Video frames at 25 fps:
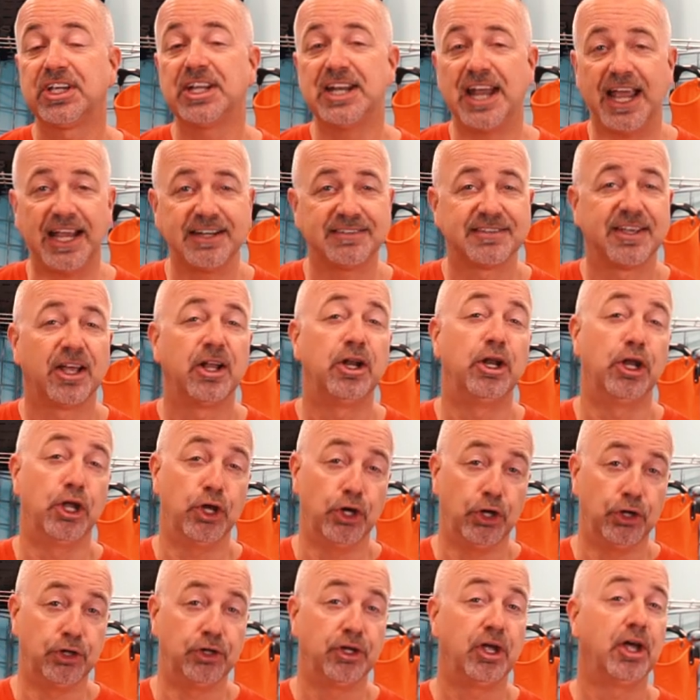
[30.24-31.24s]
connect,
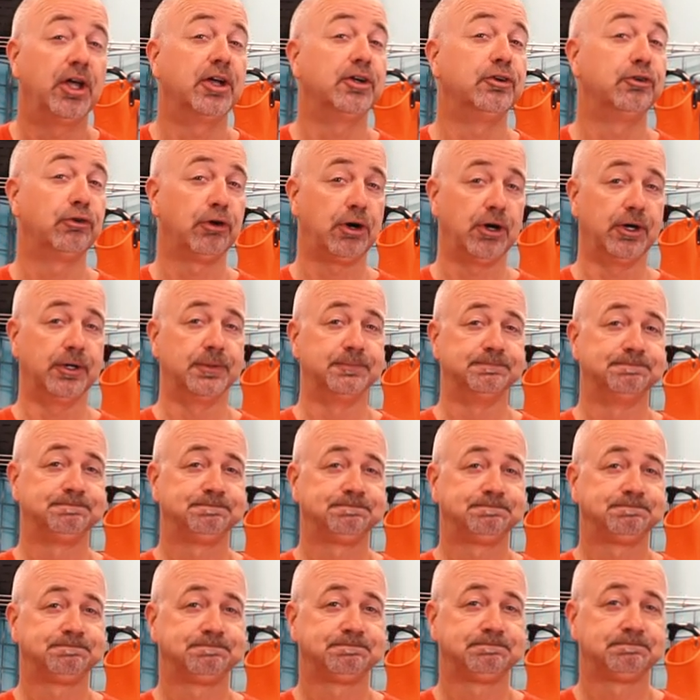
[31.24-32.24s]
learn and grow.
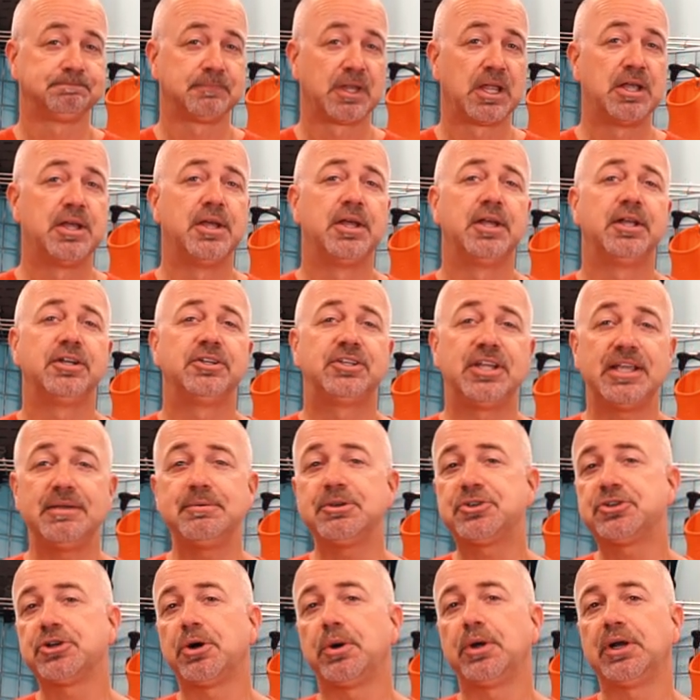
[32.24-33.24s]

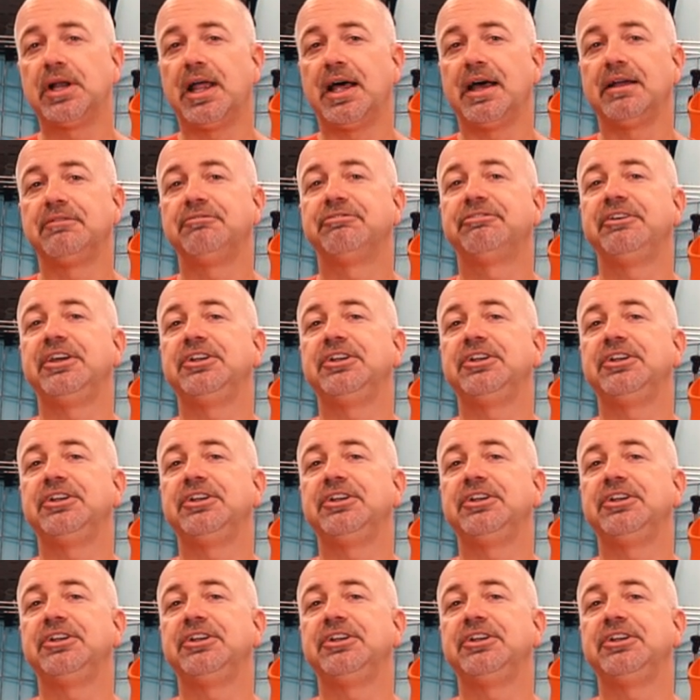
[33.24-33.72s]
DEMA Show Online